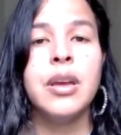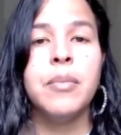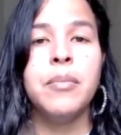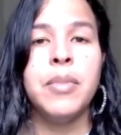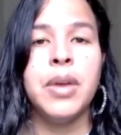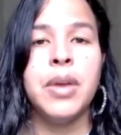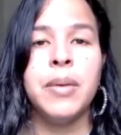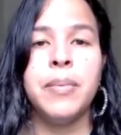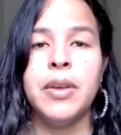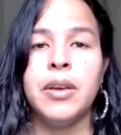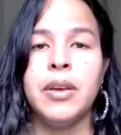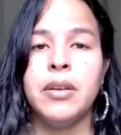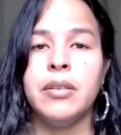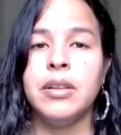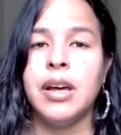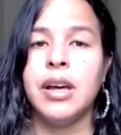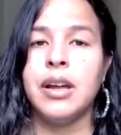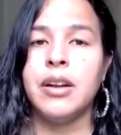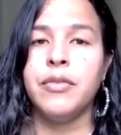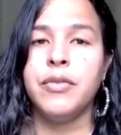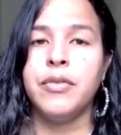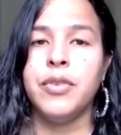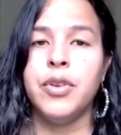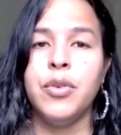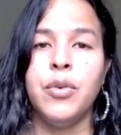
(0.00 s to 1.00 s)
maybe a
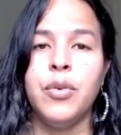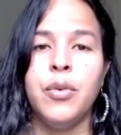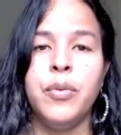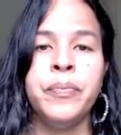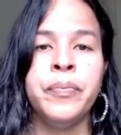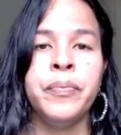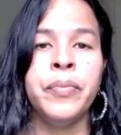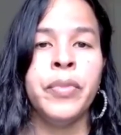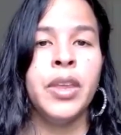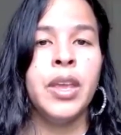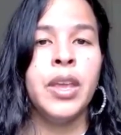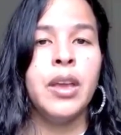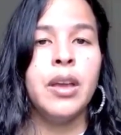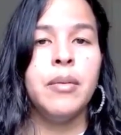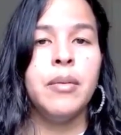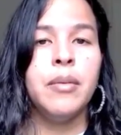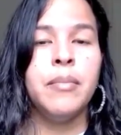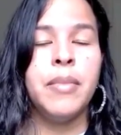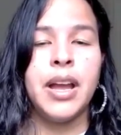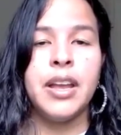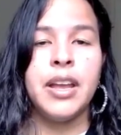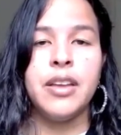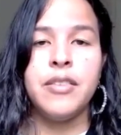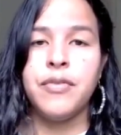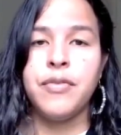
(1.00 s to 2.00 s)
lot of you
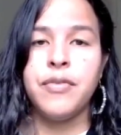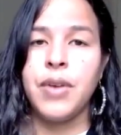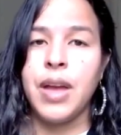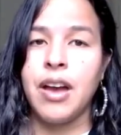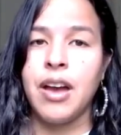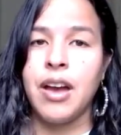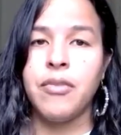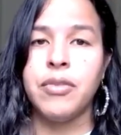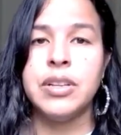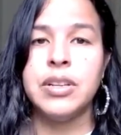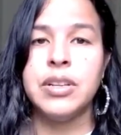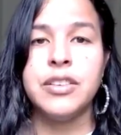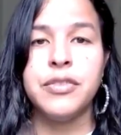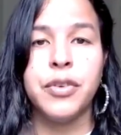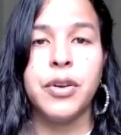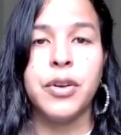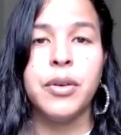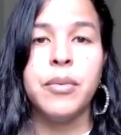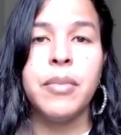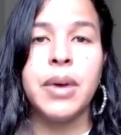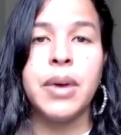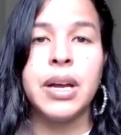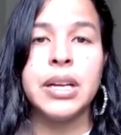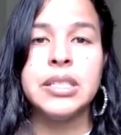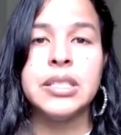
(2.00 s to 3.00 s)
might have a
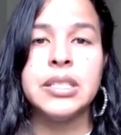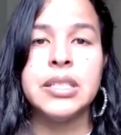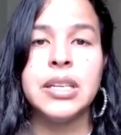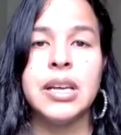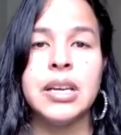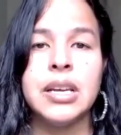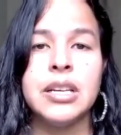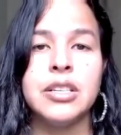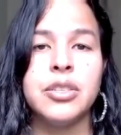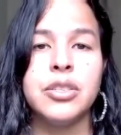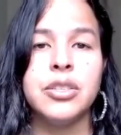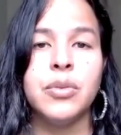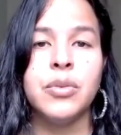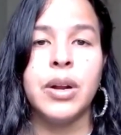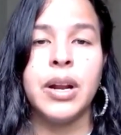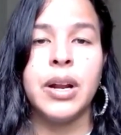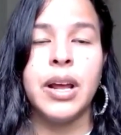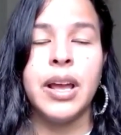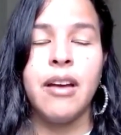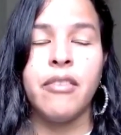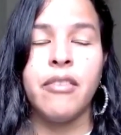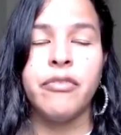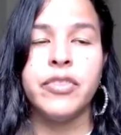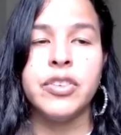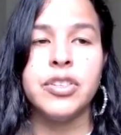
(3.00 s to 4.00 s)
different mindset as to what I
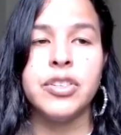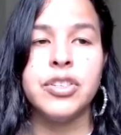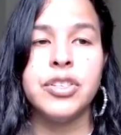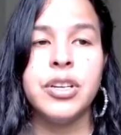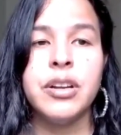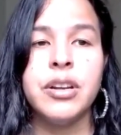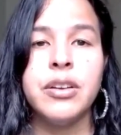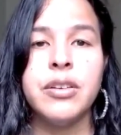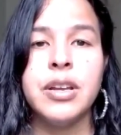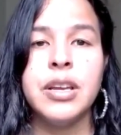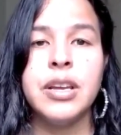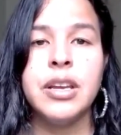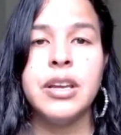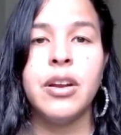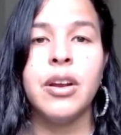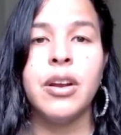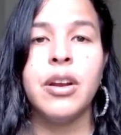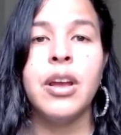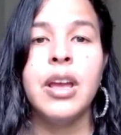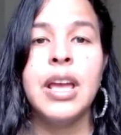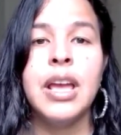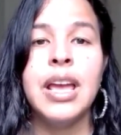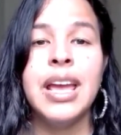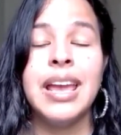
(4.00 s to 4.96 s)
have to share here.